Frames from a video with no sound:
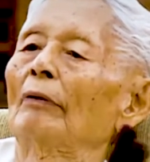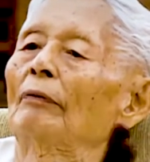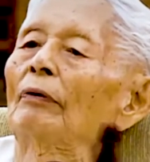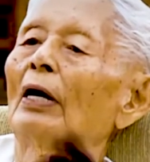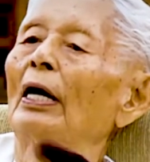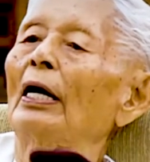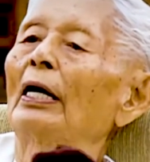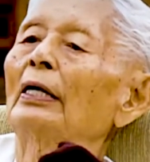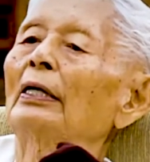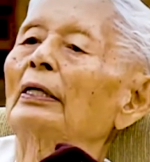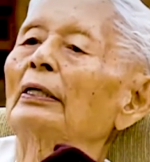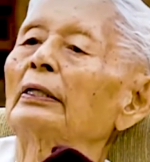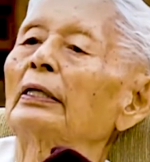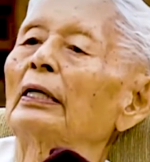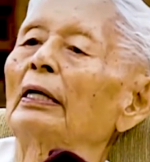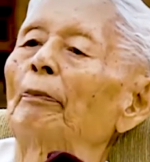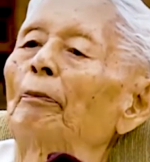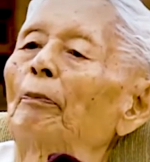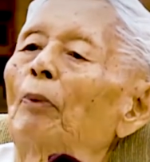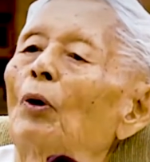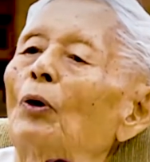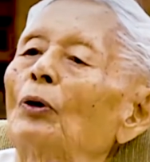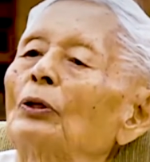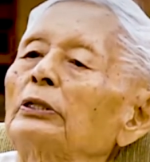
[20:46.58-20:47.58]
Then the
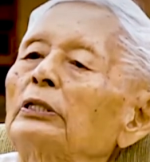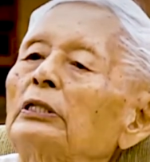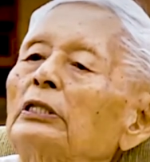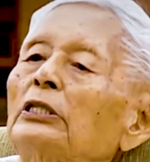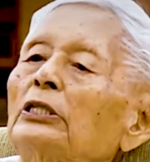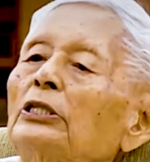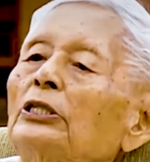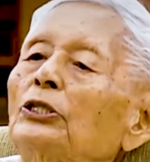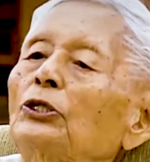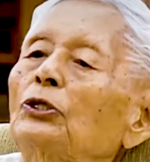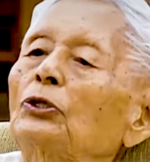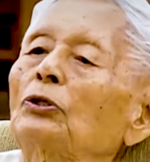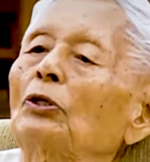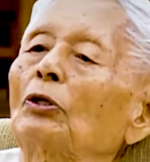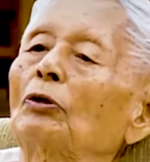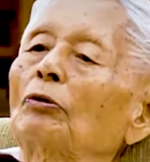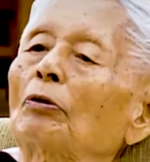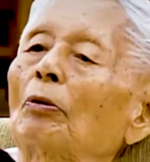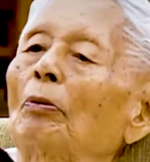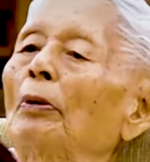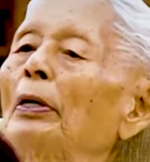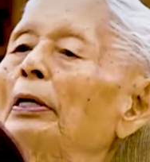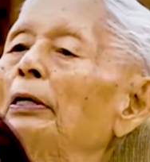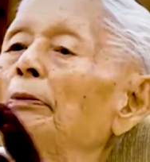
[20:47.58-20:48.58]
body should
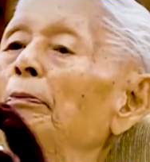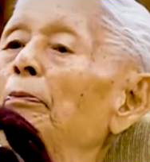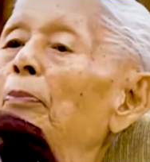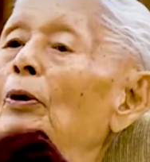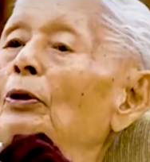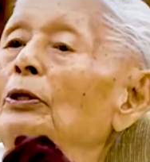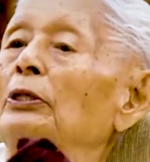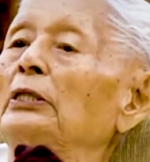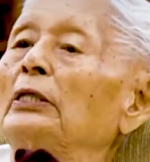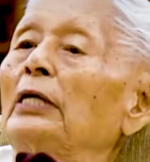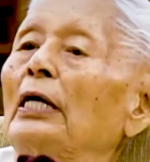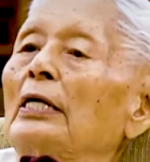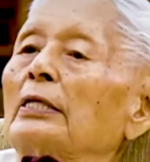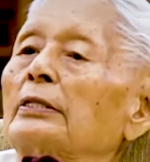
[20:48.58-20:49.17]
spiritual living body.